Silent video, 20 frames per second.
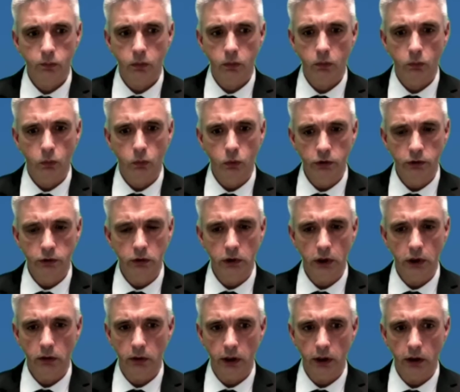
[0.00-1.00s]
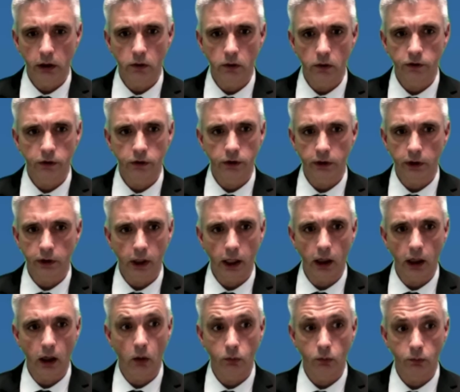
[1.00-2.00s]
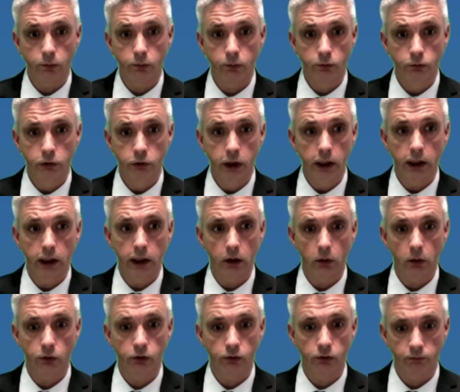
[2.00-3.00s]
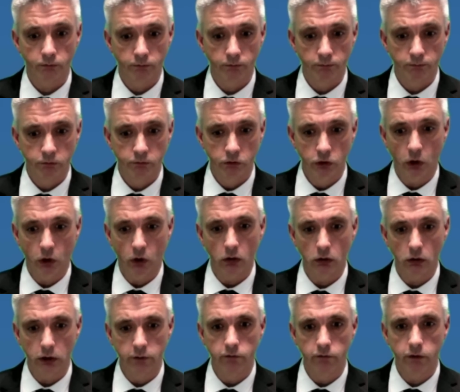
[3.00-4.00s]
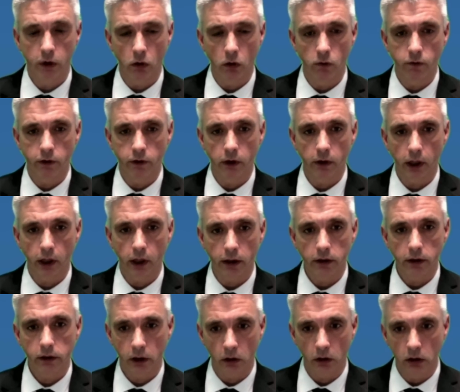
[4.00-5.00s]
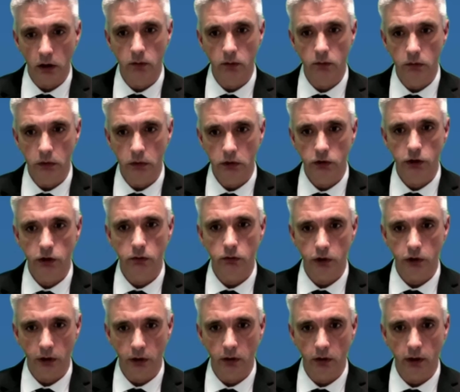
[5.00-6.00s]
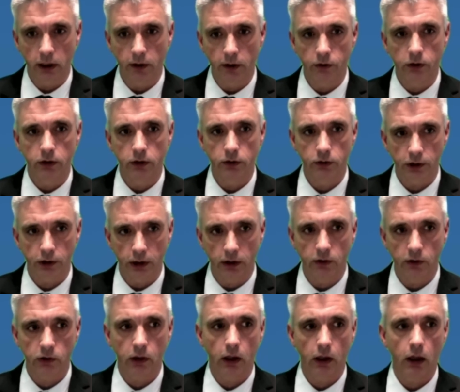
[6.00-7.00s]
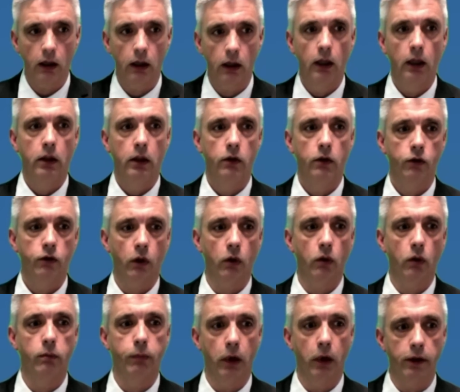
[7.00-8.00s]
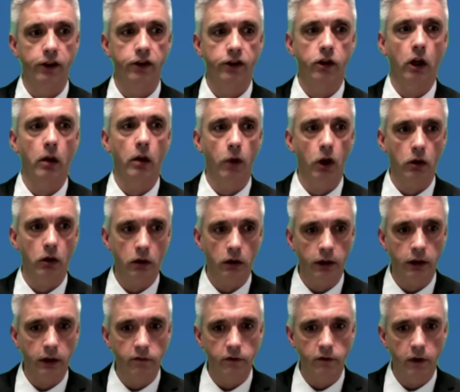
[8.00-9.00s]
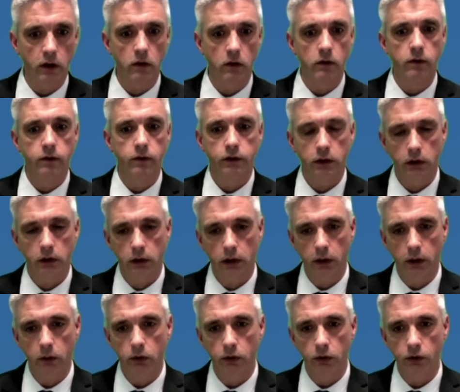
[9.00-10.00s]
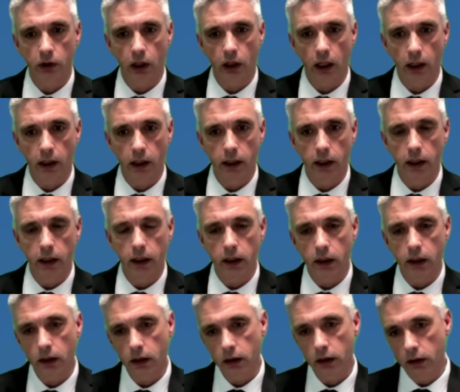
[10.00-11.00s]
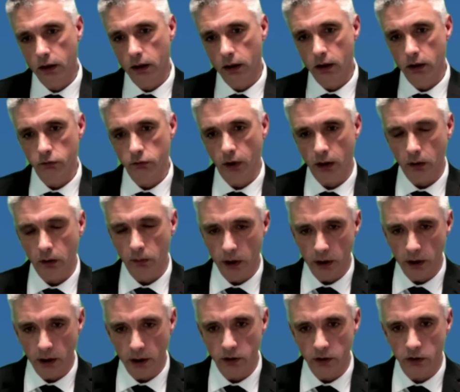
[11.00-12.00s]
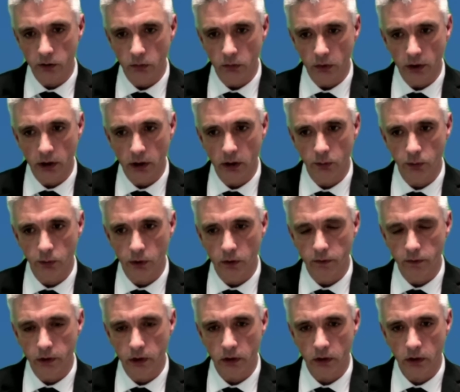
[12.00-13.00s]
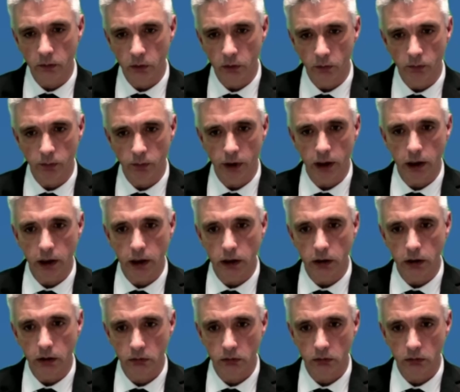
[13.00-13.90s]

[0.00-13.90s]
wouldn't know the answer to that. I was not involved at that time till 2006. So by the time I got involved, there was a recommendation with an approved document B